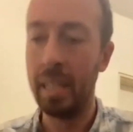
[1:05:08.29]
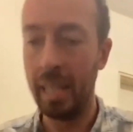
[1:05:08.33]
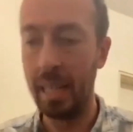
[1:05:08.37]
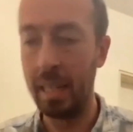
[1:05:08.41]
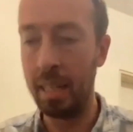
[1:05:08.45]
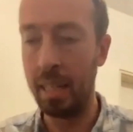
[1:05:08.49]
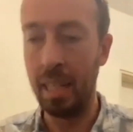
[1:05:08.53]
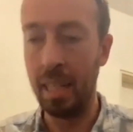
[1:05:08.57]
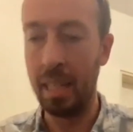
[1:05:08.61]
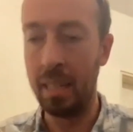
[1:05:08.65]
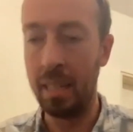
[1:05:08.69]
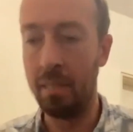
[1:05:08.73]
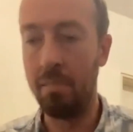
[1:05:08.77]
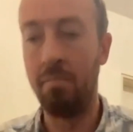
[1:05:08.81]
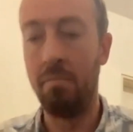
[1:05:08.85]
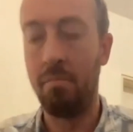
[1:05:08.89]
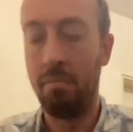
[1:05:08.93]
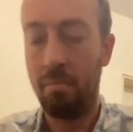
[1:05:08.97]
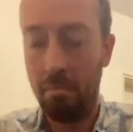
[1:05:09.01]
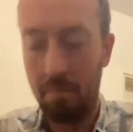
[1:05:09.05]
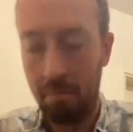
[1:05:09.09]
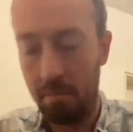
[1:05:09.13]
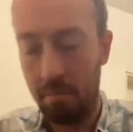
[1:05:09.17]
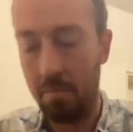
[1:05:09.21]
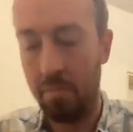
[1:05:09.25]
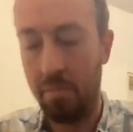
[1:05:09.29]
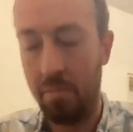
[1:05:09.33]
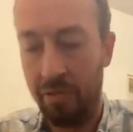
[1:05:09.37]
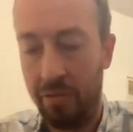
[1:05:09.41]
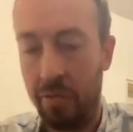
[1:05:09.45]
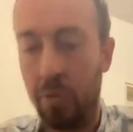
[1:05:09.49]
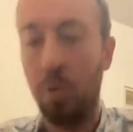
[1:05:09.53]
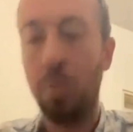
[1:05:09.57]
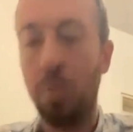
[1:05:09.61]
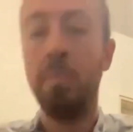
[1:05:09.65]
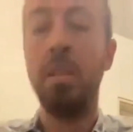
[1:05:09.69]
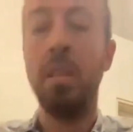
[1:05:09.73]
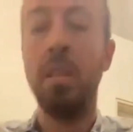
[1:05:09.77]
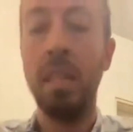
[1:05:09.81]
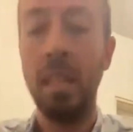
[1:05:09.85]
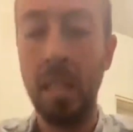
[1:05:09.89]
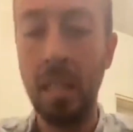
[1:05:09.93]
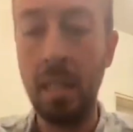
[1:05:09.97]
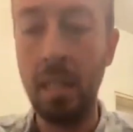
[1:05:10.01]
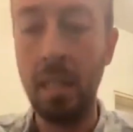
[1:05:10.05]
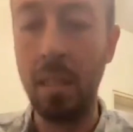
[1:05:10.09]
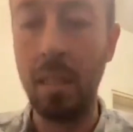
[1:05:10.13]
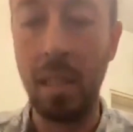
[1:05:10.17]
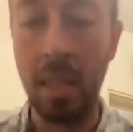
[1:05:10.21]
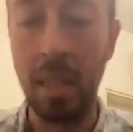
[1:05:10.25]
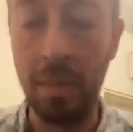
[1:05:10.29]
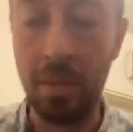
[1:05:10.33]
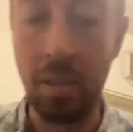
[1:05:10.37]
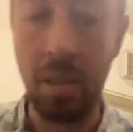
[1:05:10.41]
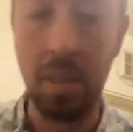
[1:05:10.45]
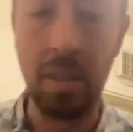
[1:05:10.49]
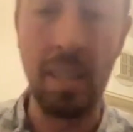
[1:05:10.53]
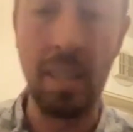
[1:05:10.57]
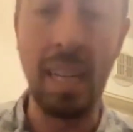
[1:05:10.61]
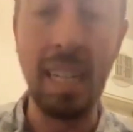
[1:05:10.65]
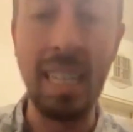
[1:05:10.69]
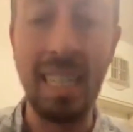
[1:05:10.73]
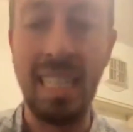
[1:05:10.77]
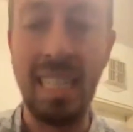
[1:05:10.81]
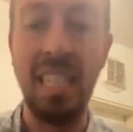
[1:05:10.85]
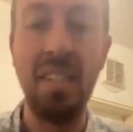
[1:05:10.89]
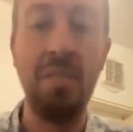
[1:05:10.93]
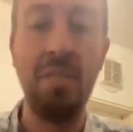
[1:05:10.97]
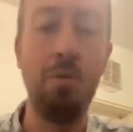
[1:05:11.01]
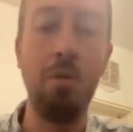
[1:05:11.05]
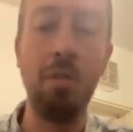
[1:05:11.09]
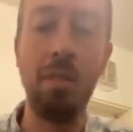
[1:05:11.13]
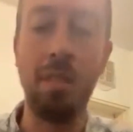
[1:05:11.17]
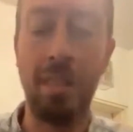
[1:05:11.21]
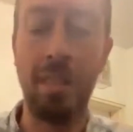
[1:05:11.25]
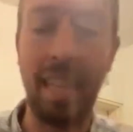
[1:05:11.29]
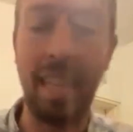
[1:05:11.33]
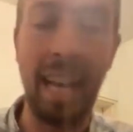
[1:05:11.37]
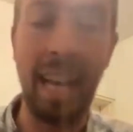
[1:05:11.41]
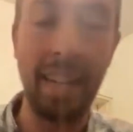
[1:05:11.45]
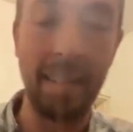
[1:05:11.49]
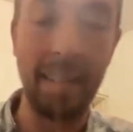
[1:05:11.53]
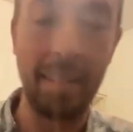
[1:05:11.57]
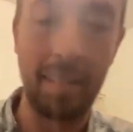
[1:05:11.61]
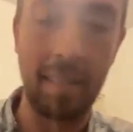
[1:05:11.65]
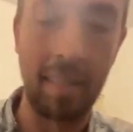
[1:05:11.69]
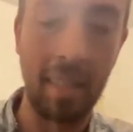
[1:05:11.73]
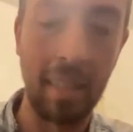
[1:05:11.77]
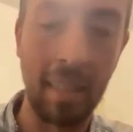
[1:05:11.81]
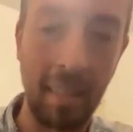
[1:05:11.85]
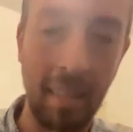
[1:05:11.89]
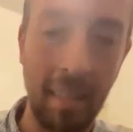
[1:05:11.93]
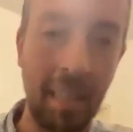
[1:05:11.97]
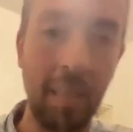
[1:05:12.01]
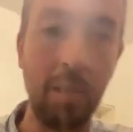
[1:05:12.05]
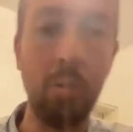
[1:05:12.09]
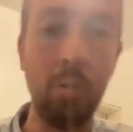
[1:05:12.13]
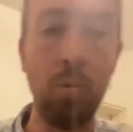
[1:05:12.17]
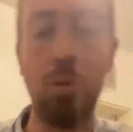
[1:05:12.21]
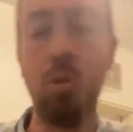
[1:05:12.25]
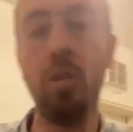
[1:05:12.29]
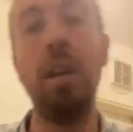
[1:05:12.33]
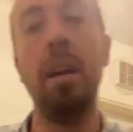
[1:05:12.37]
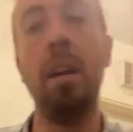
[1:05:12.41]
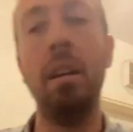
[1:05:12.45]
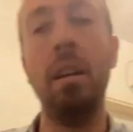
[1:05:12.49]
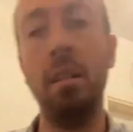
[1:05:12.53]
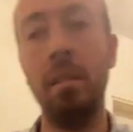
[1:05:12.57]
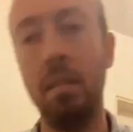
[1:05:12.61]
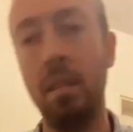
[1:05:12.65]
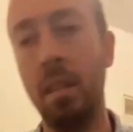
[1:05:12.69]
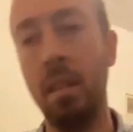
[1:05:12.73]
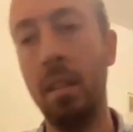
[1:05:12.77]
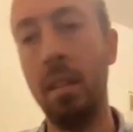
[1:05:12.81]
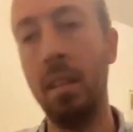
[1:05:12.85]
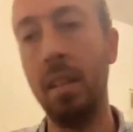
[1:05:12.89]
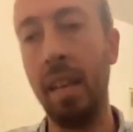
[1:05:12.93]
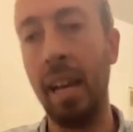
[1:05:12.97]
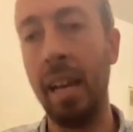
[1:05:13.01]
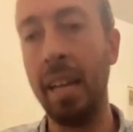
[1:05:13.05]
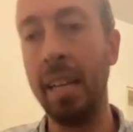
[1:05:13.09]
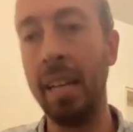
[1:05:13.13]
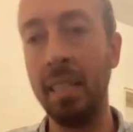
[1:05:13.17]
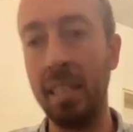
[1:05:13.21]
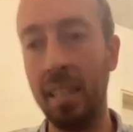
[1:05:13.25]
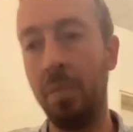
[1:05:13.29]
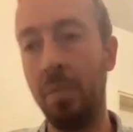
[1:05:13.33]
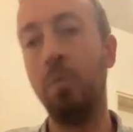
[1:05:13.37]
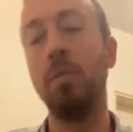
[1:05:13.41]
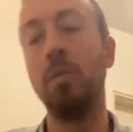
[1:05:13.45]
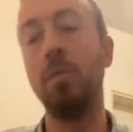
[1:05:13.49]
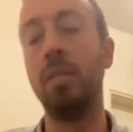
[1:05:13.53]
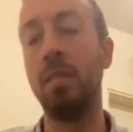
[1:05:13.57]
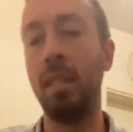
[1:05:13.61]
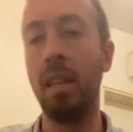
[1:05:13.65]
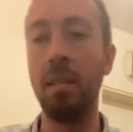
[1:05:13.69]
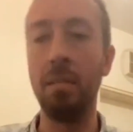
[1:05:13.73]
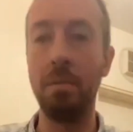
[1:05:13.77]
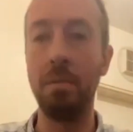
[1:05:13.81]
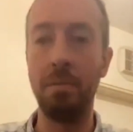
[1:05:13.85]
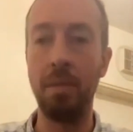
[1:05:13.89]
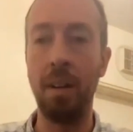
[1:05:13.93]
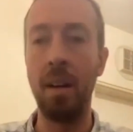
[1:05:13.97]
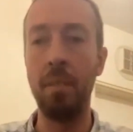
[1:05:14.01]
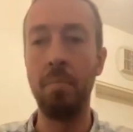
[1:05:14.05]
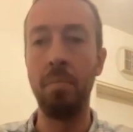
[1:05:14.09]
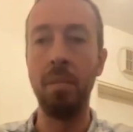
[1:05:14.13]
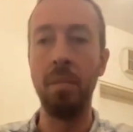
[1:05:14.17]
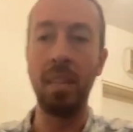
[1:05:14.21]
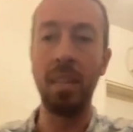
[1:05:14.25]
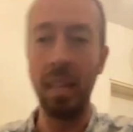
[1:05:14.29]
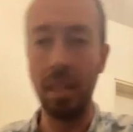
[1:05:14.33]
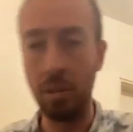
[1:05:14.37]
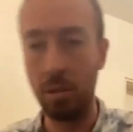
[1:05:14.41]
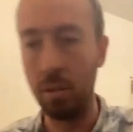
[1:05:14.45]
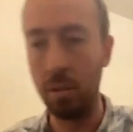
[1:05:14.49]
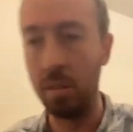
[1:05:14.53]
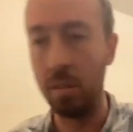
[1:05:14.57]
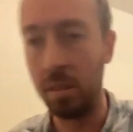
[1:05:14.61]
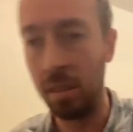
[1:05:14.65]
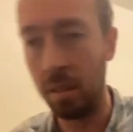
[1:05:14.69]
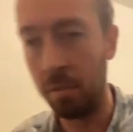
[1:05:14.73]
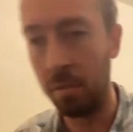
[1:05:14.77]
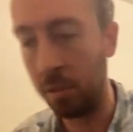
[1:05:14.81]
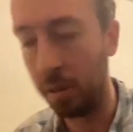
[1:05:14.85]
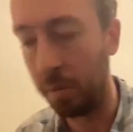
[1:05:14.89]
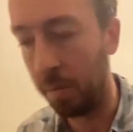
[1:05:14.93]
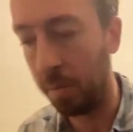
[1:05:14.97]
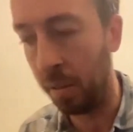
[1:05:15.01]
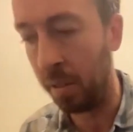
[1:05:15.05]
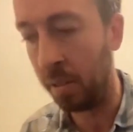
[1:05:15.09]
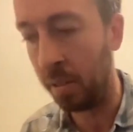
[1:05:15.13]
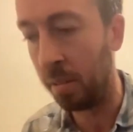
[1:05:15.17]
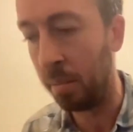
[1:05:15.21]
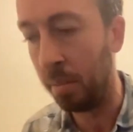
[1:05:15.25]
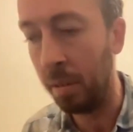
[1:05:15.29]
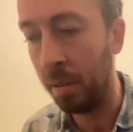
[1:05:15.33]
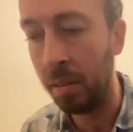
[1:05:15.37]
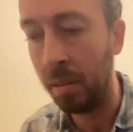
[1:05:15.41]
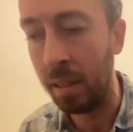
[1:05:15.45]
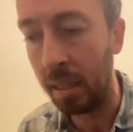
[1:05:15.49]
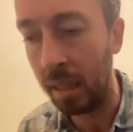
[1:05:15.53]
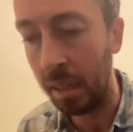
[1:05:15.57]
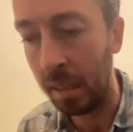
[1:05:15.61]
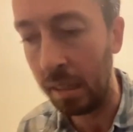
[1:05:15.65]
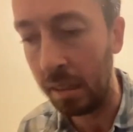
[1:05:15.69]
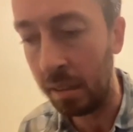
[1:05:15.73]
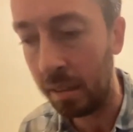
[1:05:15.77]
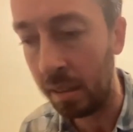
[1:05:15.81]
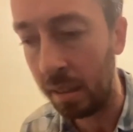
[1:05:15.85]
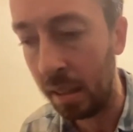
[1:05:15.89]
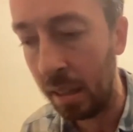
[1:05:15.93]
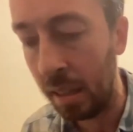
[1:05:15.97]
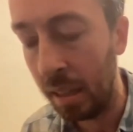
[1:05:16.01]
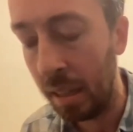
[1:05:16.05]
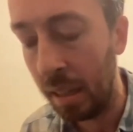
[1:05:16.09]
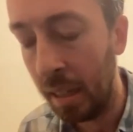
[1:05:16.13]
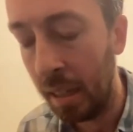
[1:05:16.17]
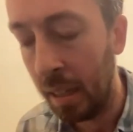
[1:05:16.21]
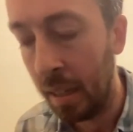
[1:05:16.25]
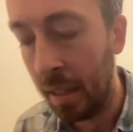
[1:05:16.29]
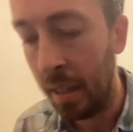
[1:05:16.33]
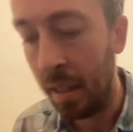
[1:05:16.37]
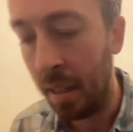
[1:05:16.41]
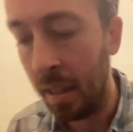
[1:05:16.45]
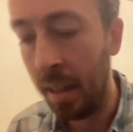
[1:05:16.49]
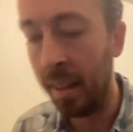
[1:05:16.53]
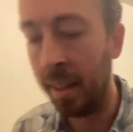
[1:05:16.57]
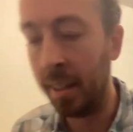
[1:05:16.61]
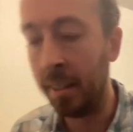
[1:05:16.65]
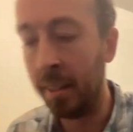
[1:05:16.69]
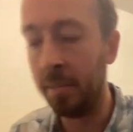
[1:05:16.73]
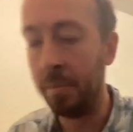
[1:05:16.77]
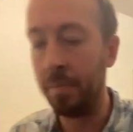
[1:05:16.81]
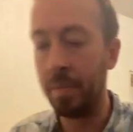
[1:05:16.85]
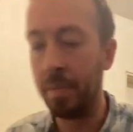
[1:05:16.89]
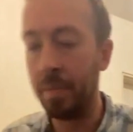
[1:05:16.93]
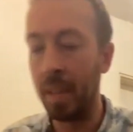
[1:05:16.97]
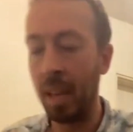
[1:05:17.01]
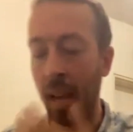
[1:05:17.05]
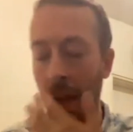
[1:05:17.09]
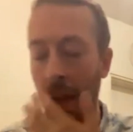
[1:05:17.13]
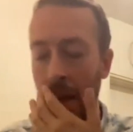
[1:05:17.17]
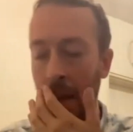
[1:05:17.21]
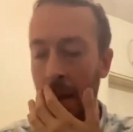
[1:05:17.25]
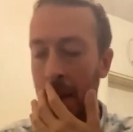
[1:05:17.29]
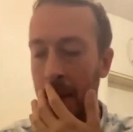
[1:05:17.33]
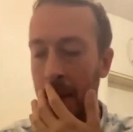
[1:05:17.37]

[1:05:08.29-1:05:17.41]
It formally gives us a different status in Kiddusha and a different set of obligations and responsibilities. But